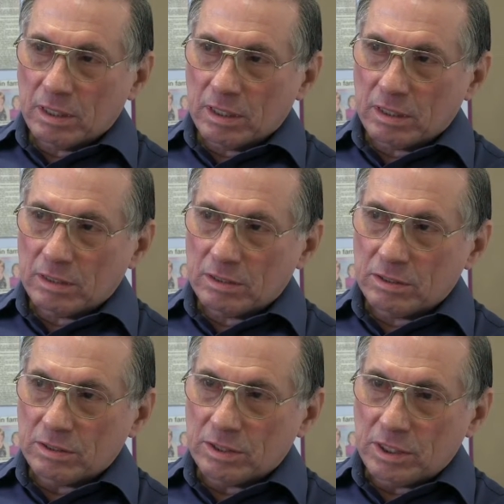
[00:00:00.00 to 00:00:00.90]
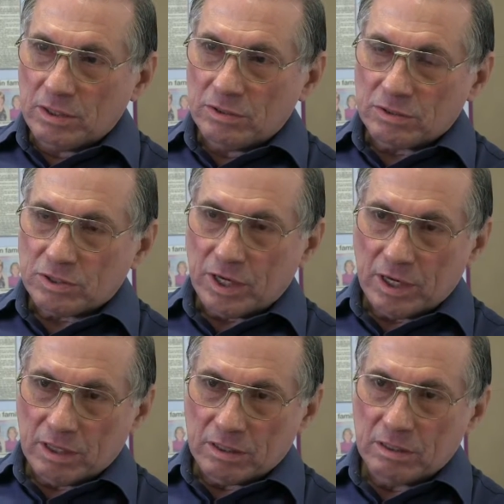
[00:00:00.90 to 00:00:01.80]
and needs
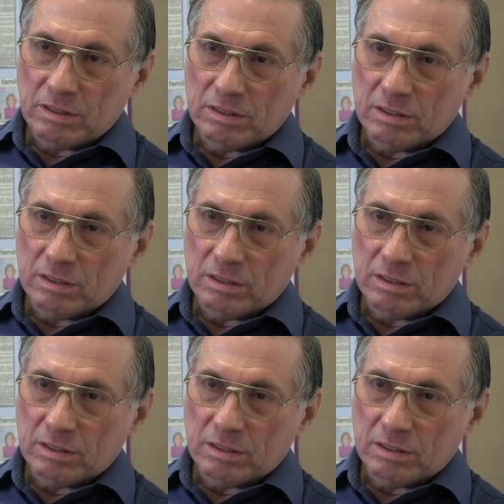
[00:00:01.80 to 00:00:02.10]
care,